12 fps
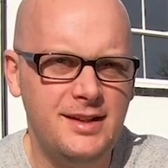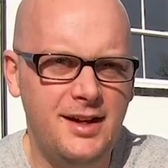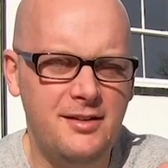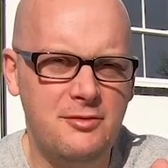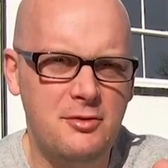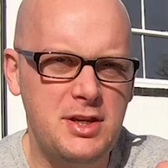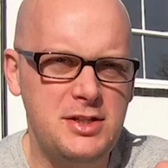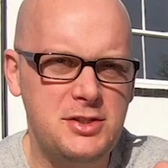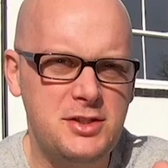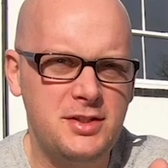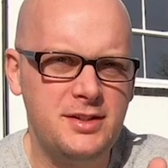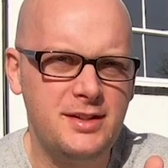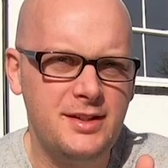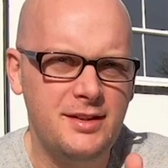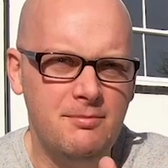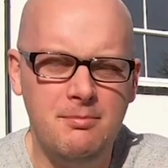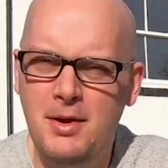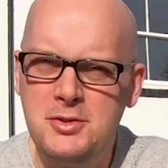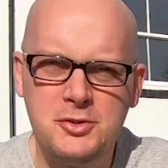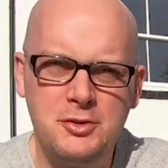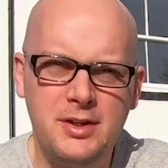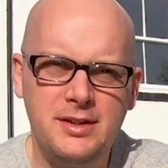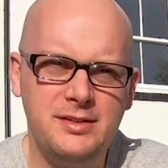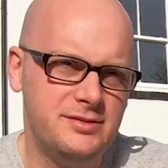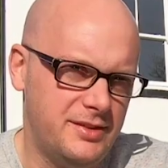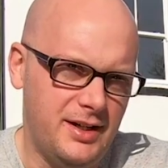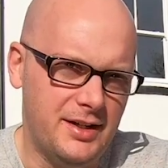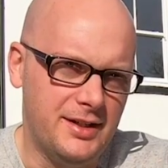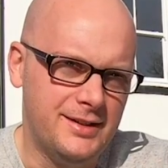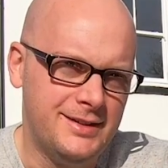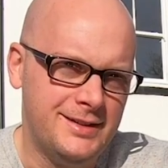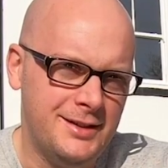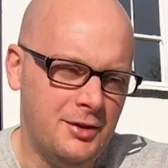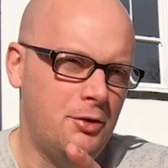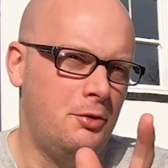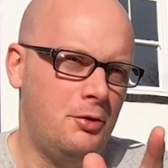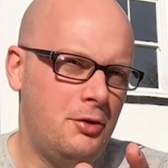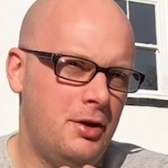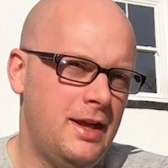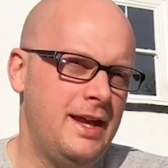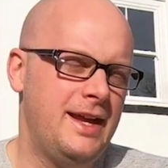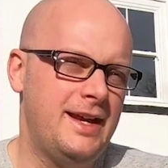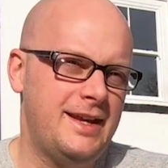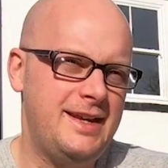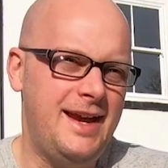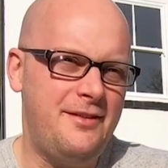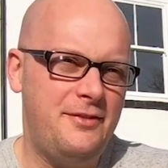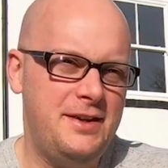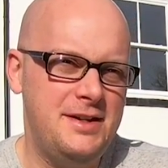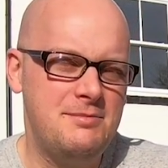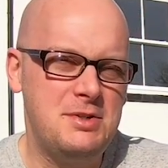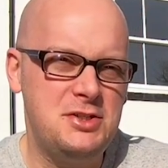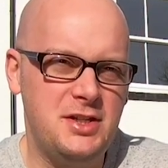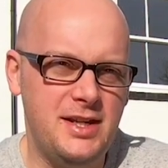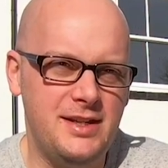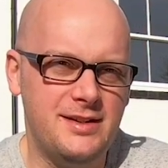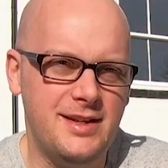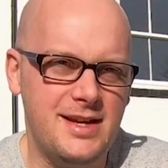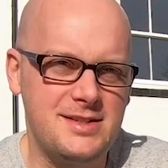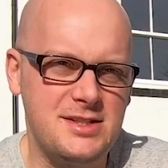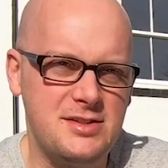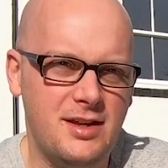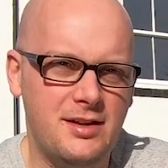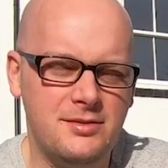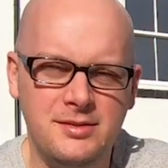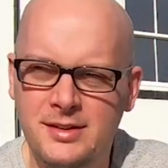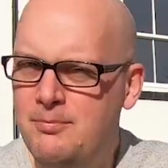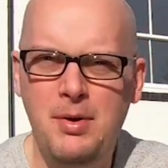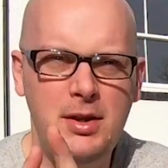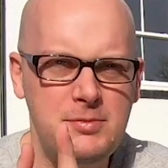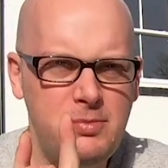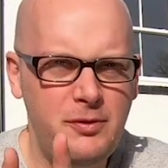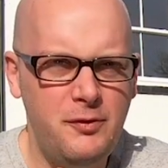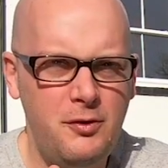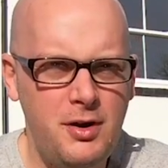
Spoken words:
I've reached motoring nirvana, or Caffeine and Machine as it's known. But before